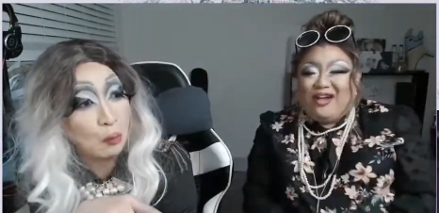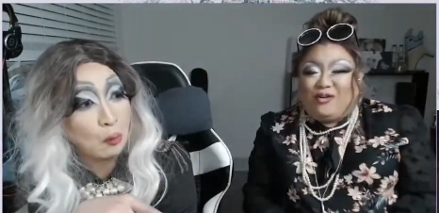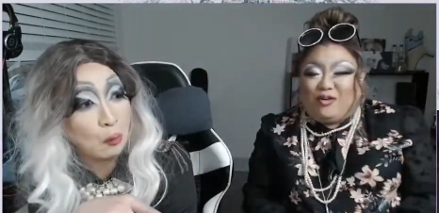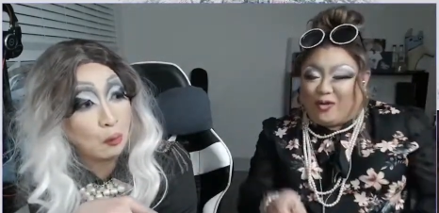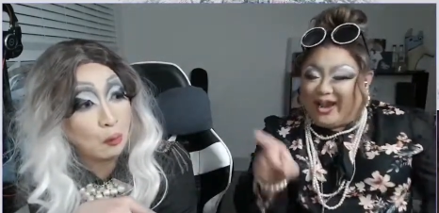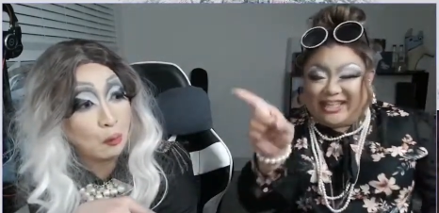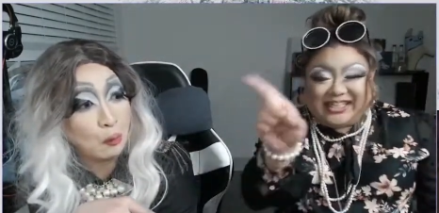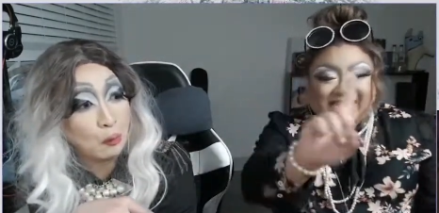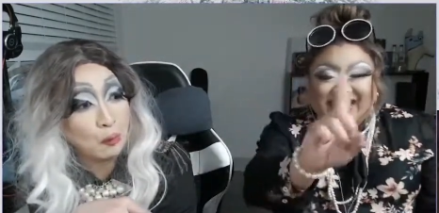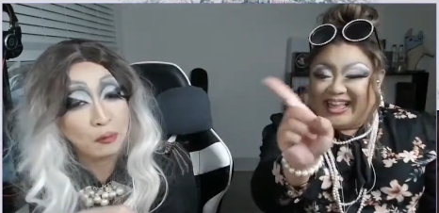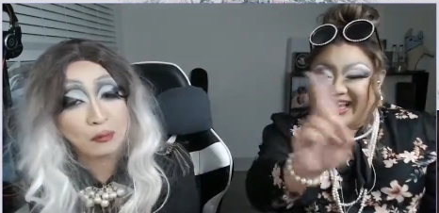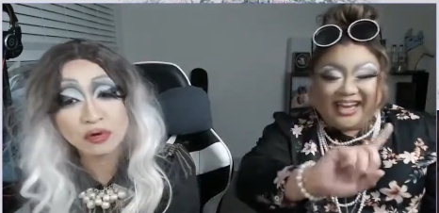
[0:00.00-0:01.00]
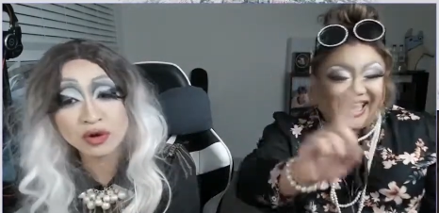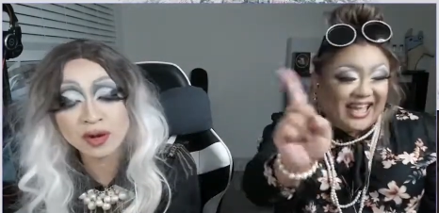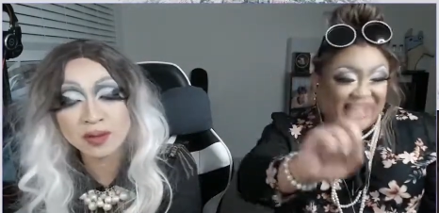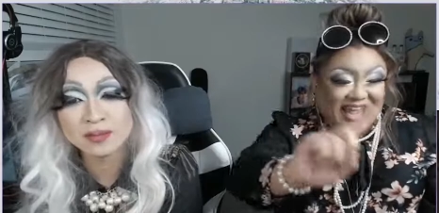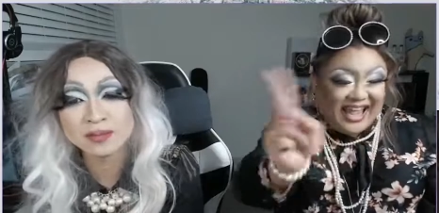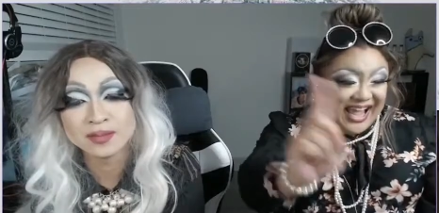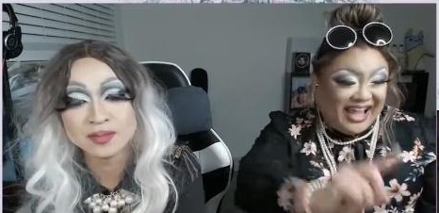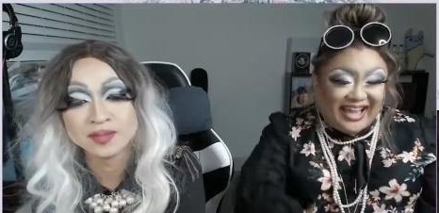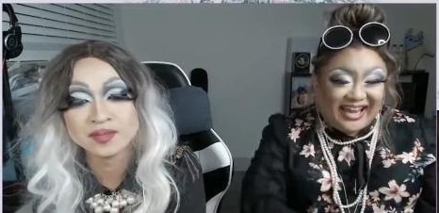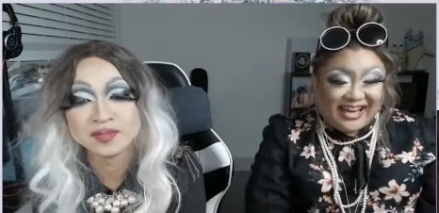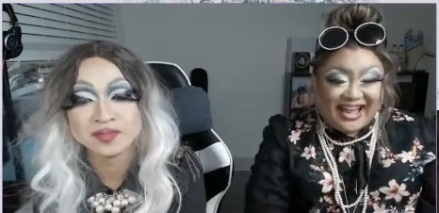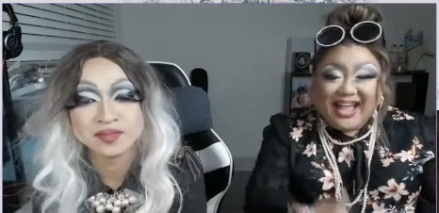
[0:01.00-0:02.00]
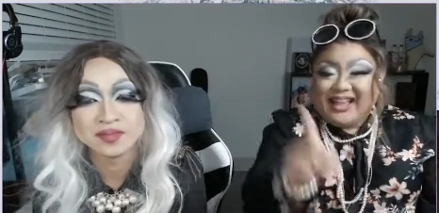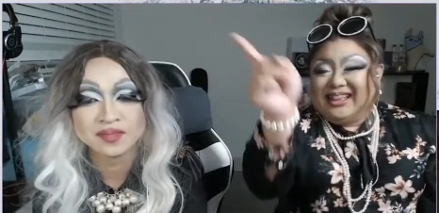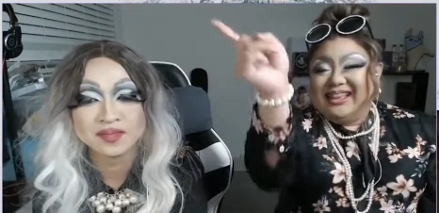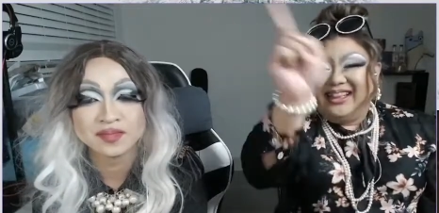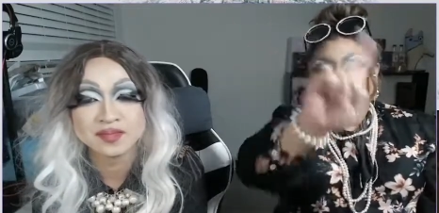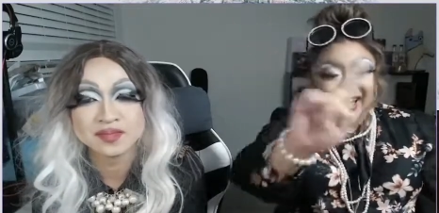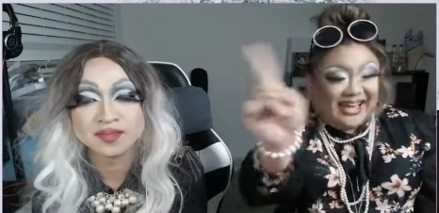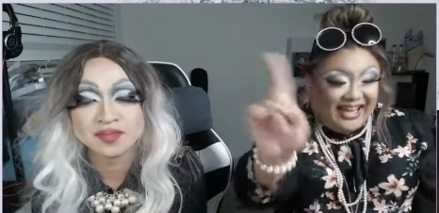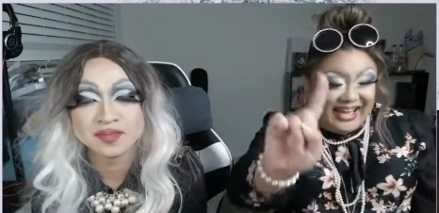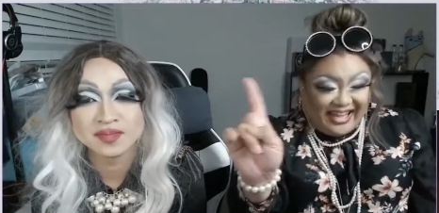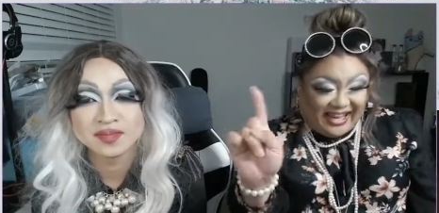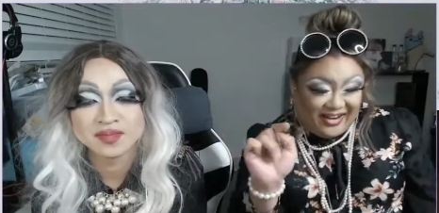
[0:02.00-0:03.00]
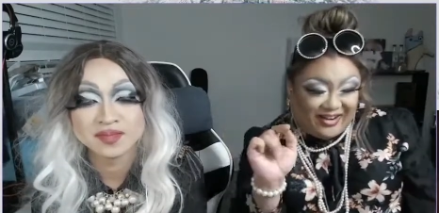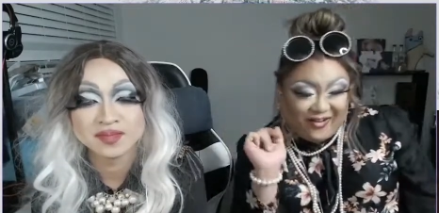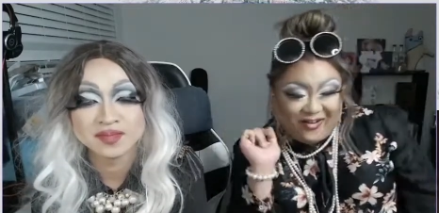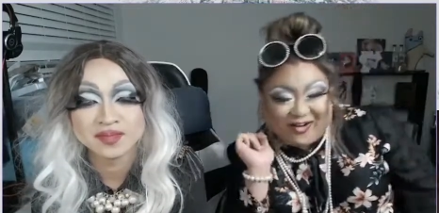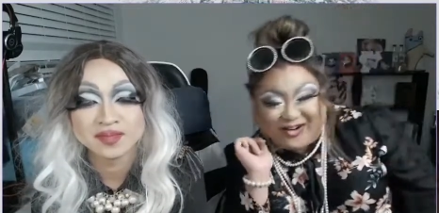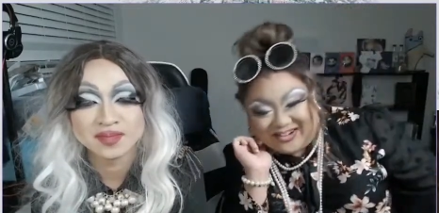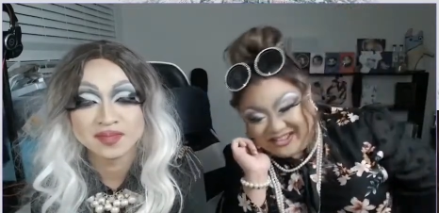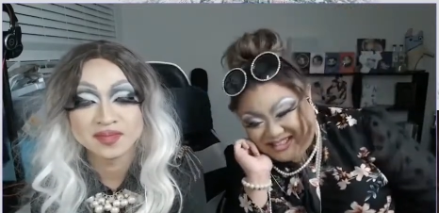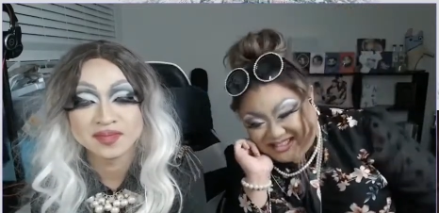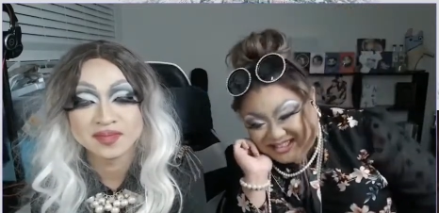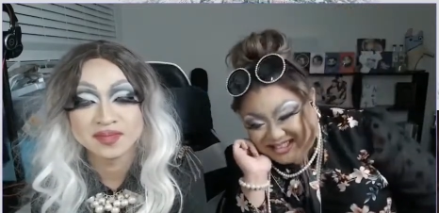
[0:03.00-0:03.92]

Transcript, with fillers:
Speaker 1: Grace leaning in, leaning in, girls.